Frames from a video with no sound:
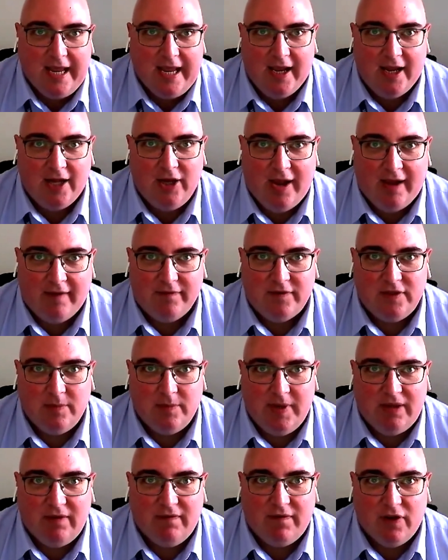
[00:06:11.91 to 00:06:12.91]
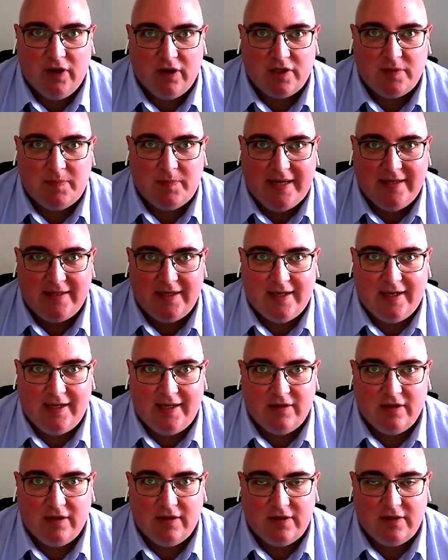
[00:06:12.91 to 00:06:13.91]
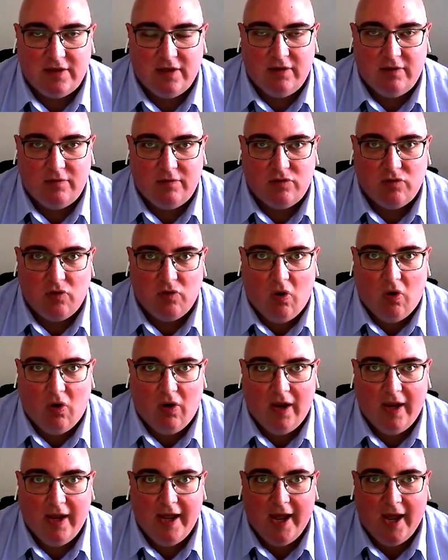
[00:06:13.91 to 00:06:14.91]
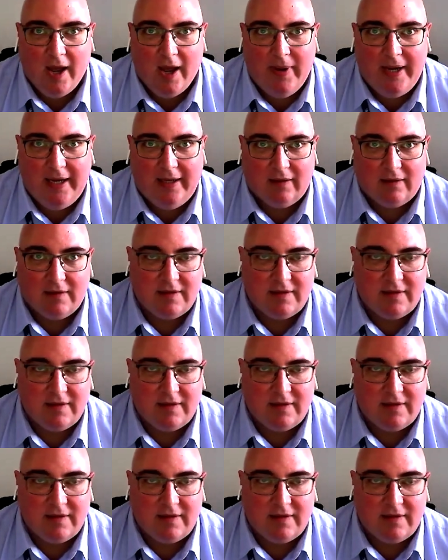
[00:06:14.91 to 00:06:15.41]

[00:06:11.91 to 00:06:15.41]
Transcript: and you have to be the first, basically, to draw a beetle.